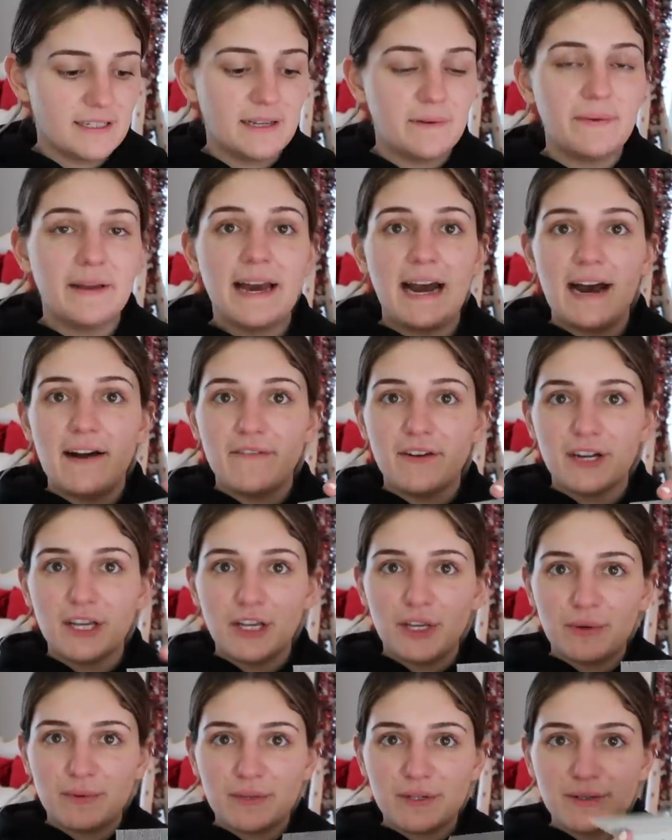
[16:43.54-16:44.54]
And then we have a
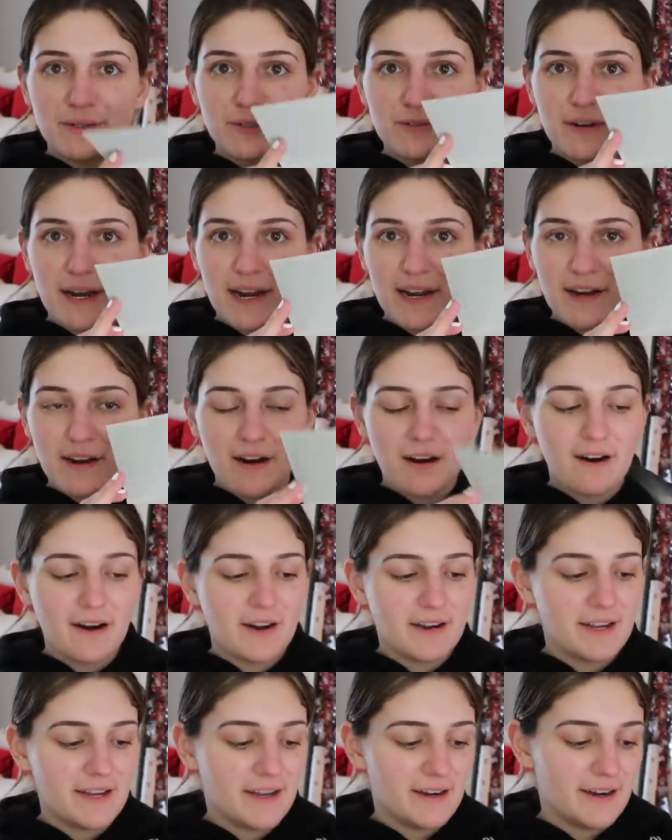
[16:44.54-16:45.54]
cute little gray
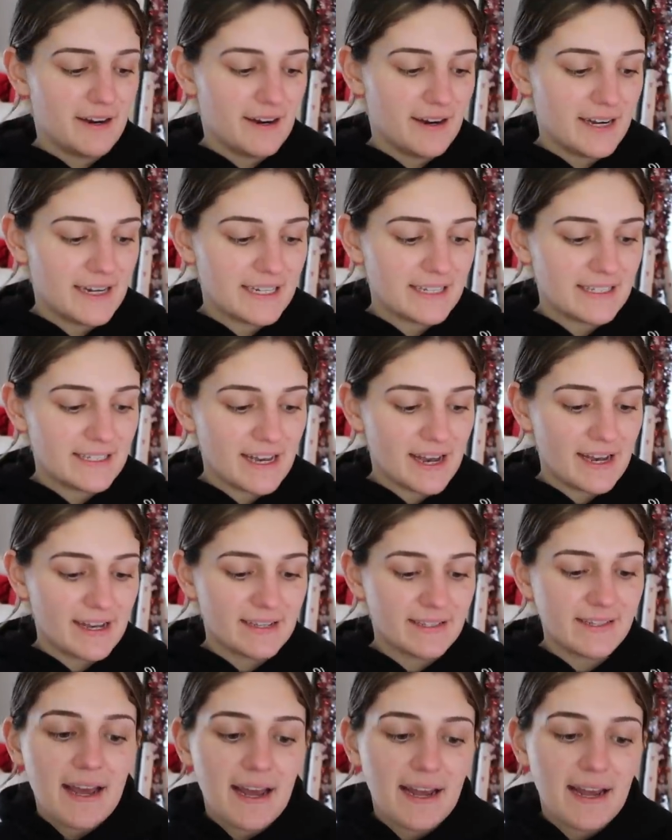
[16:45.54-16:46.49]
card here and it says,